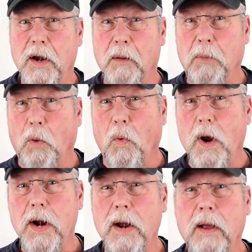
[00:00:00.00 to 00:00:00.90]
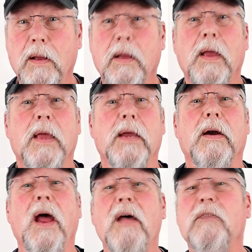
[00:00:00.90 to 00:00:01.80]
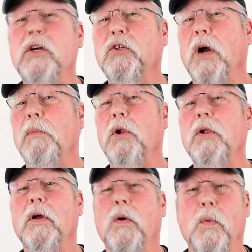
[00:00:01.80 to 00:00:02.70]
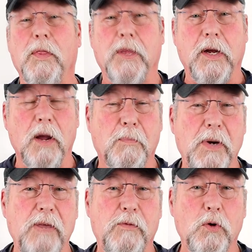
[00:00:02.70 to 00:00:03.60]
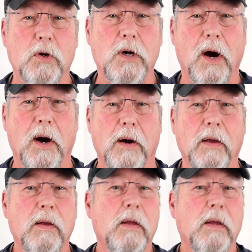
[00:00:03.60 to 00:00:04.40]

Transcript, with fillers: Number 1, you're having trouble with the company fuel card.